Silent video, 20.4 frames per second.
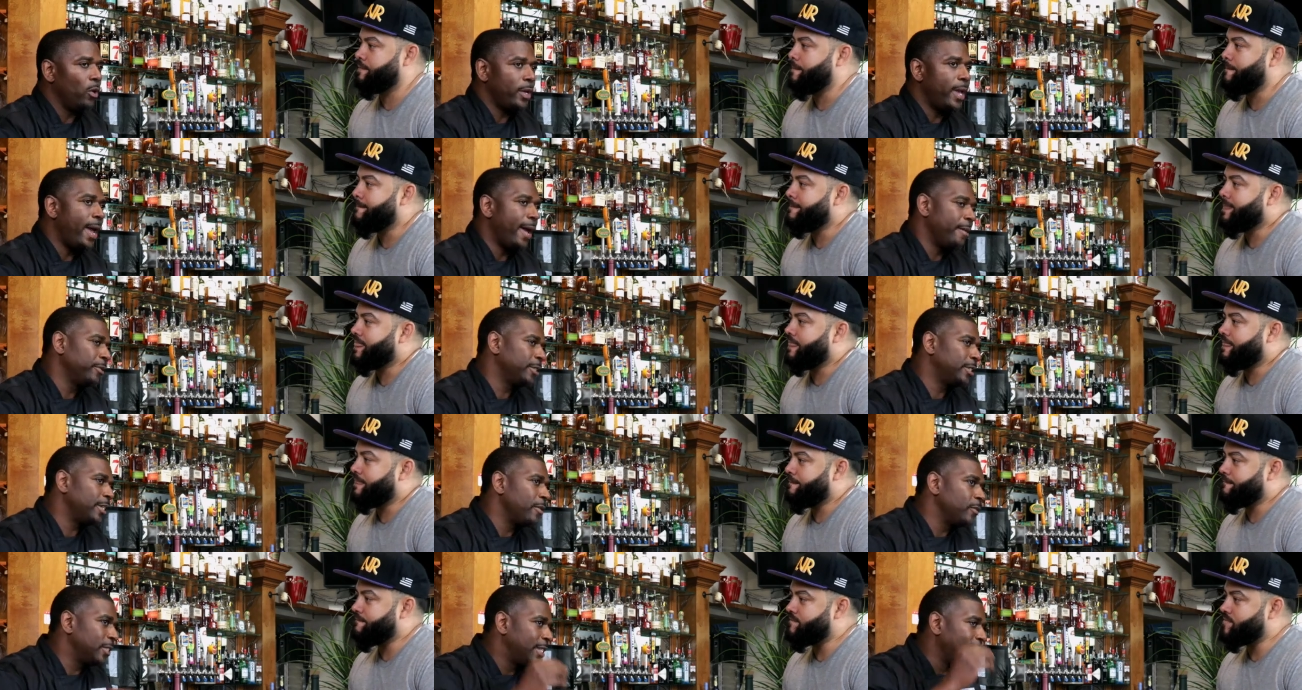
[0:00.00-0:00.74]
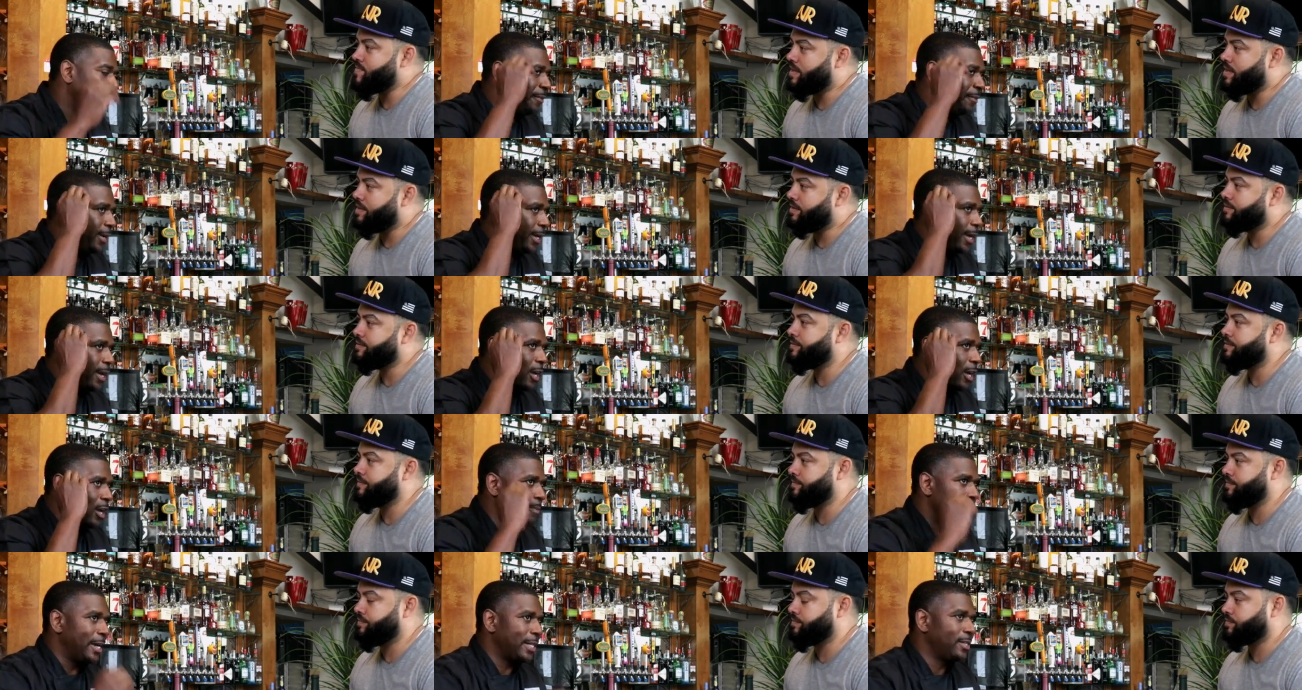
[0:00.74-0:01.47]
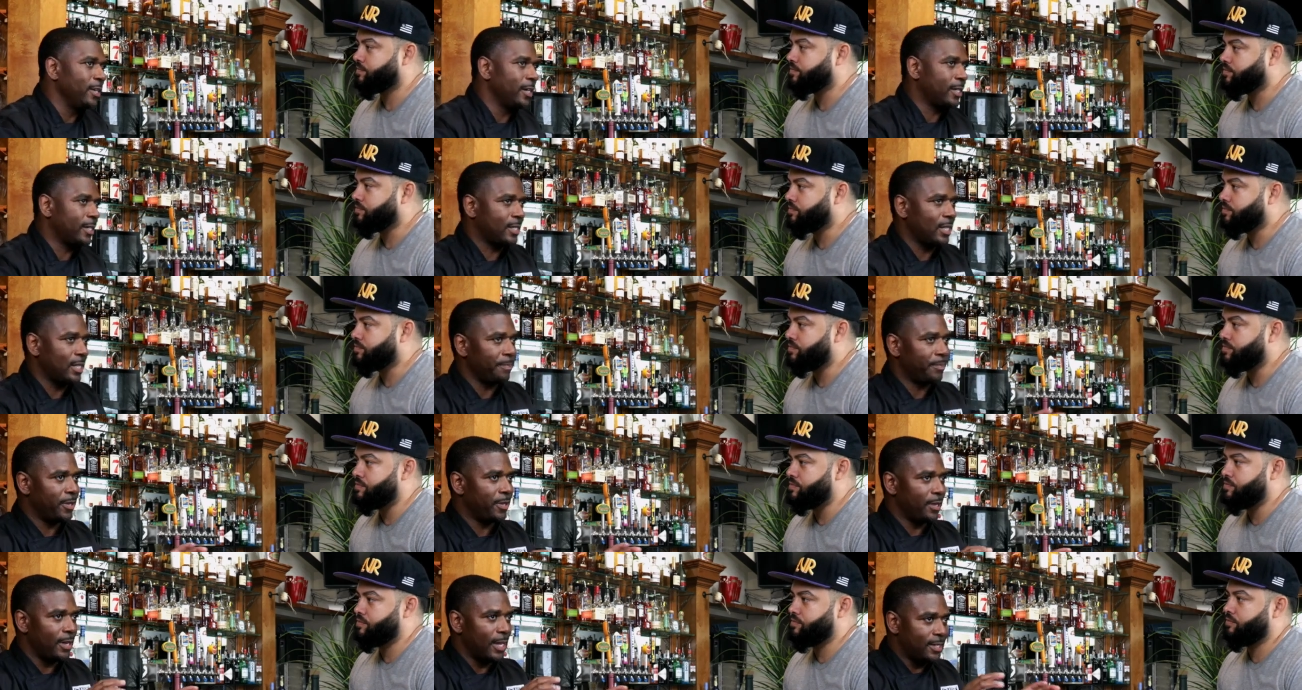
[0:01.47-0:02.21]
Speaker 1: yeah, it was, it was definitely, um, I took
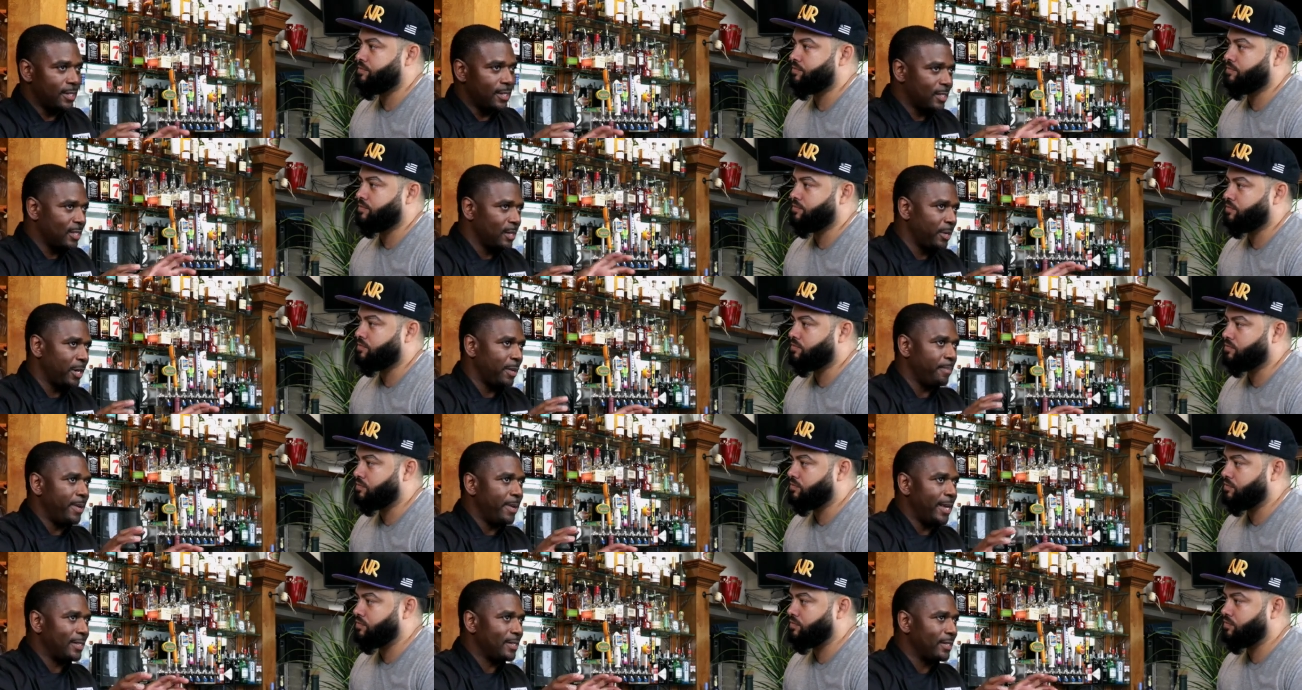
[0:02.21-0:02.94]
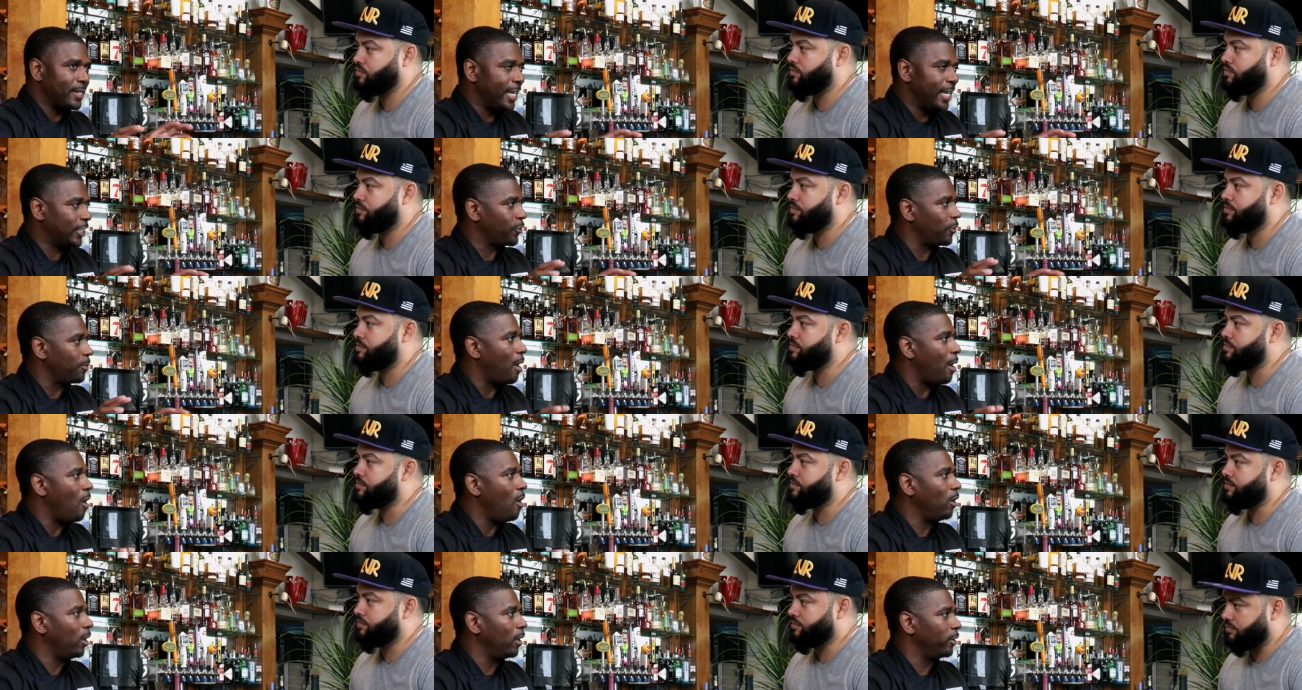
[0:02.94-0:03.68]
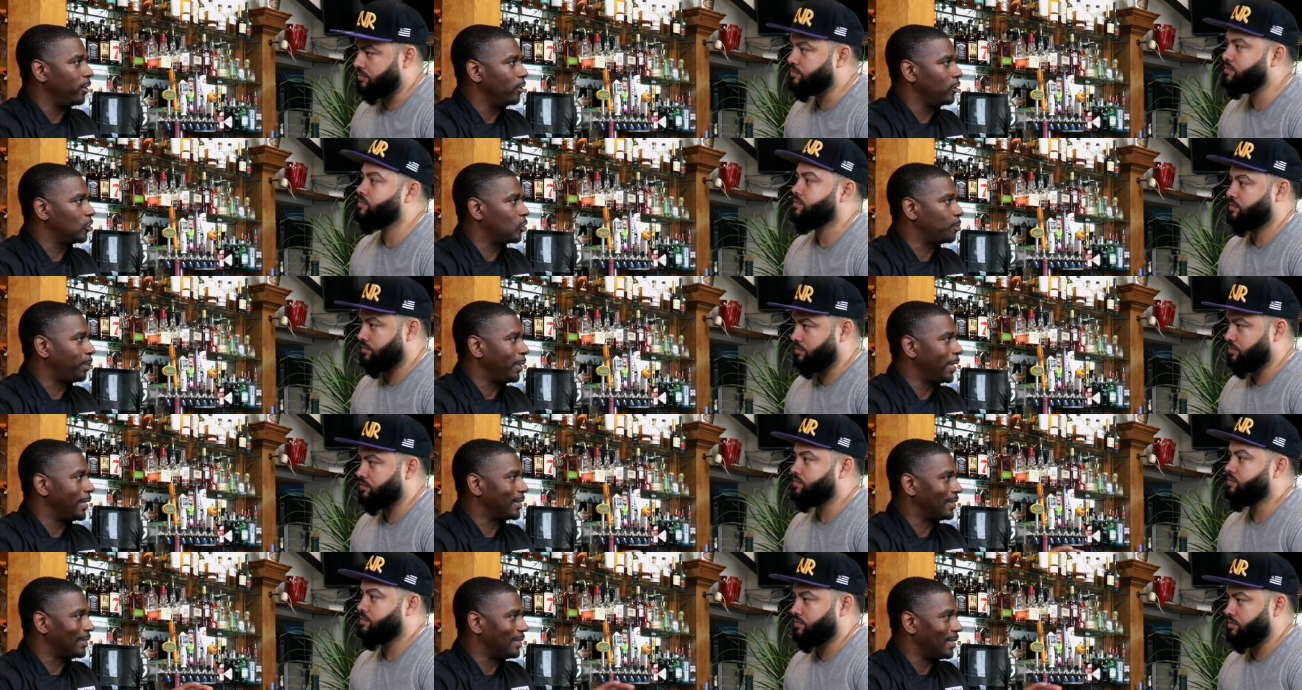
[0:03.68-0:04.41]
something, I took some of the best things from all of those
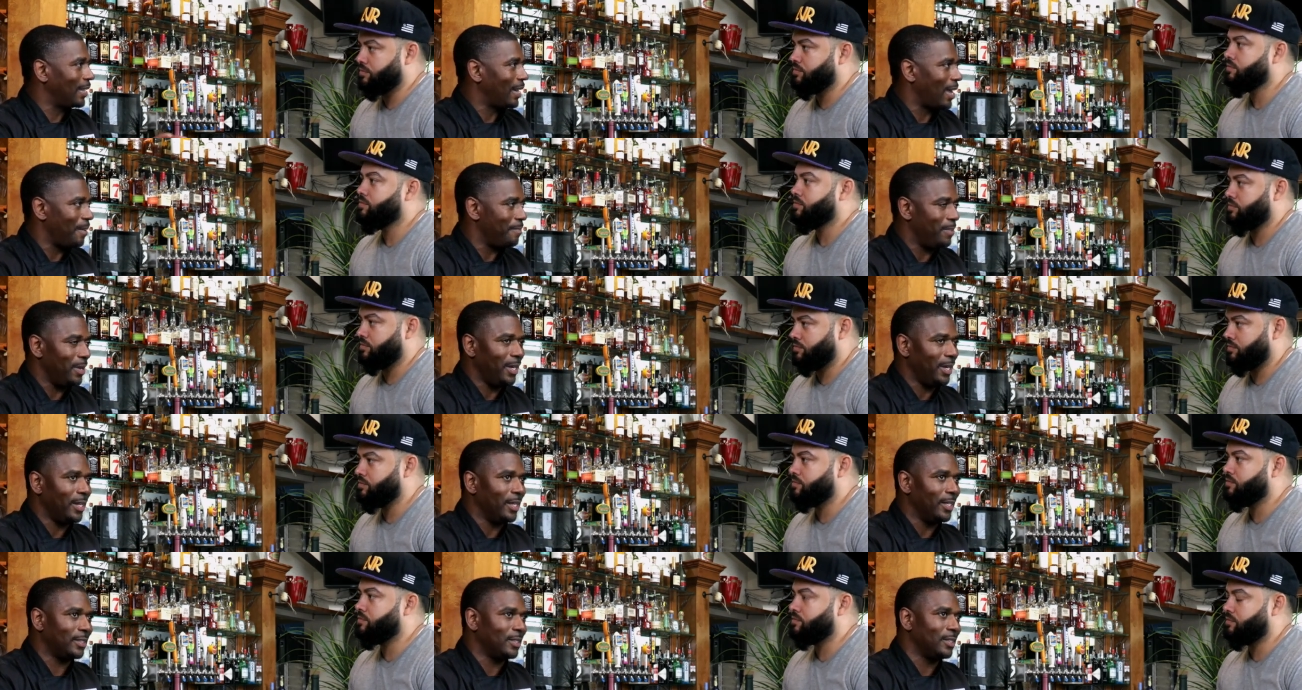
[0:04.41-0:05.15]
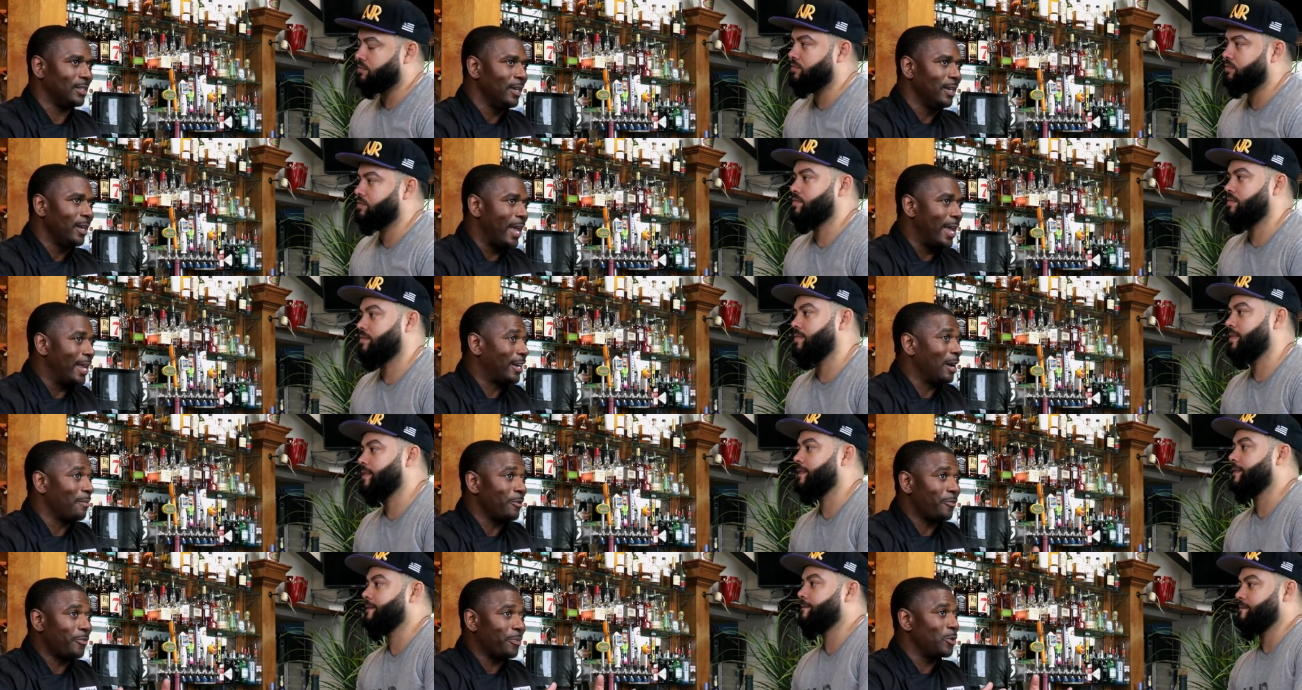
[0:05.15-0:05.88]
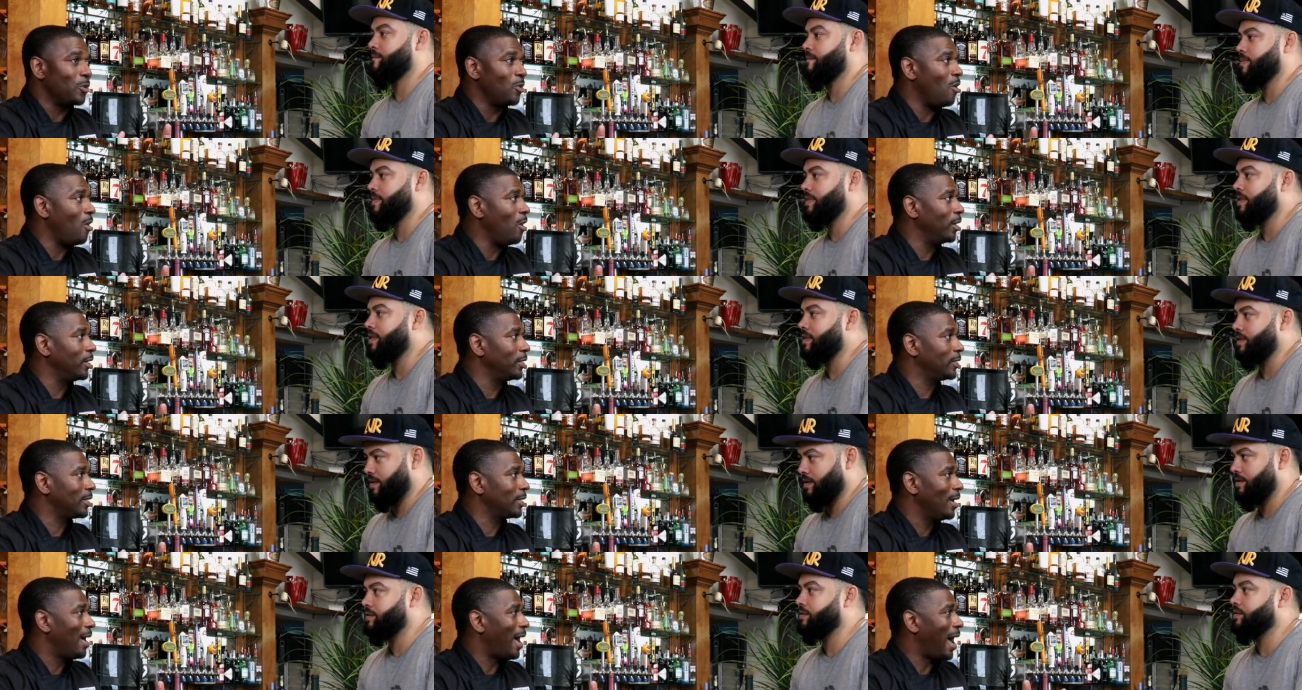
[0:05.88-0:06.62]
places that I've been in. And coming from New
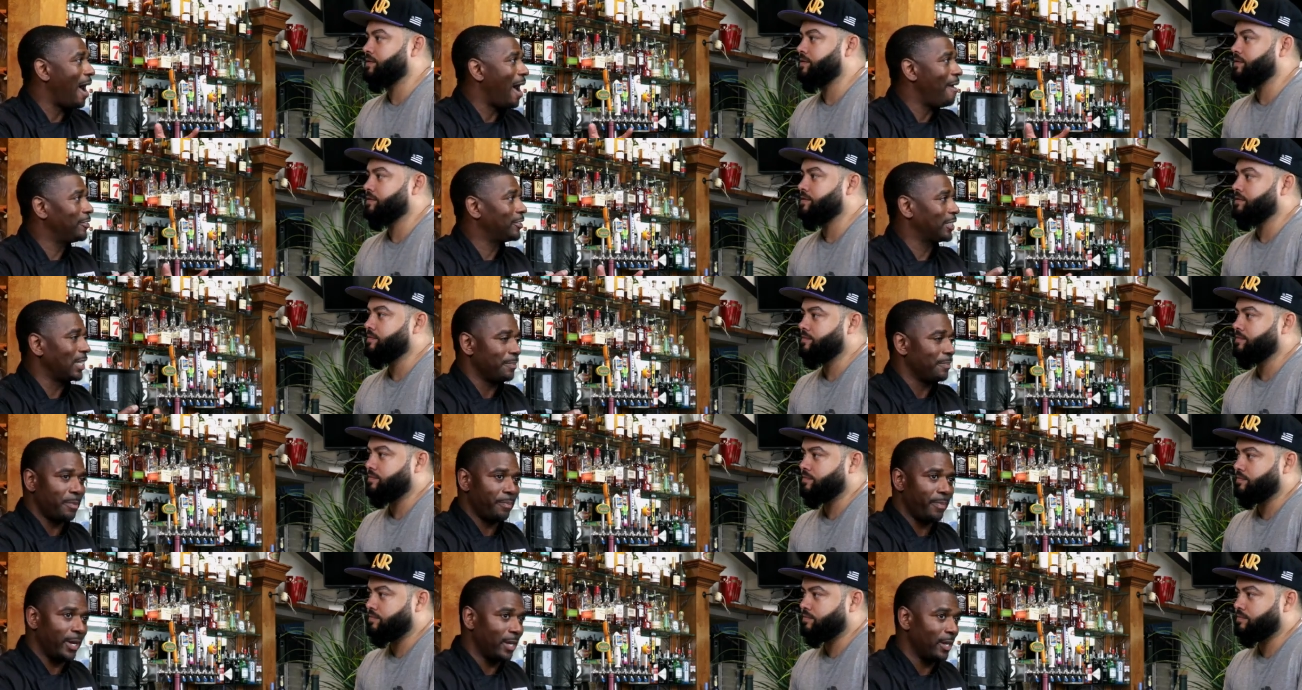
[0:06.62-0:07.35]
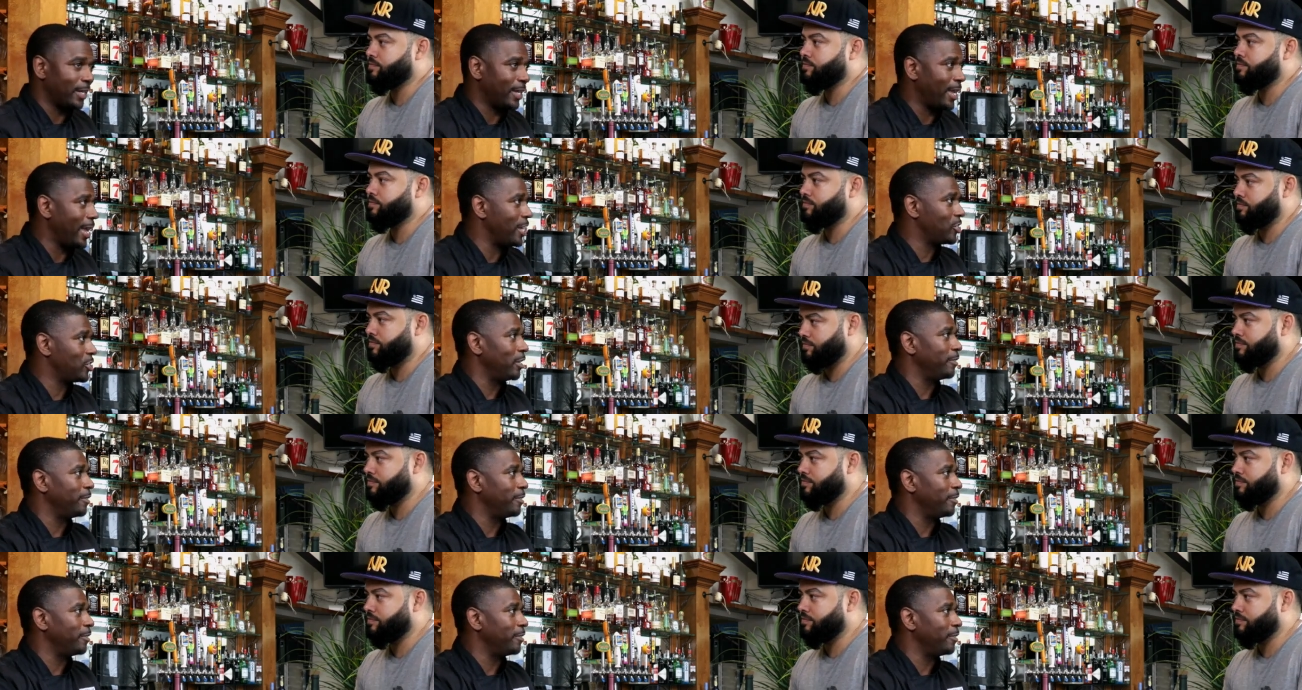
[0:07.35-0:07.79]
Orleans, obviously I'm gonna bring a Cajun